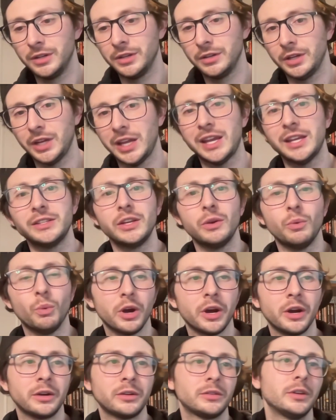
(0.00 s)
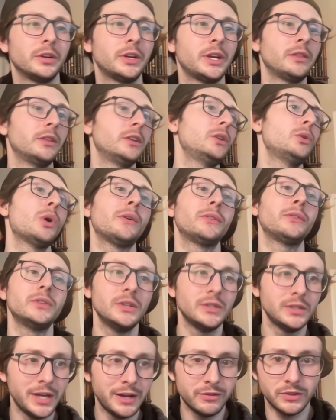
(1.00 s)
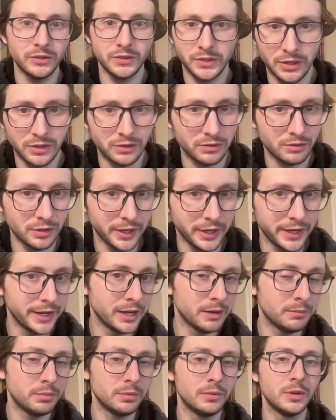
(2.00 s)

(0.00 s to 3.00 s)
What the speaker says: Easy work. The UFC's giving Cesar a layup.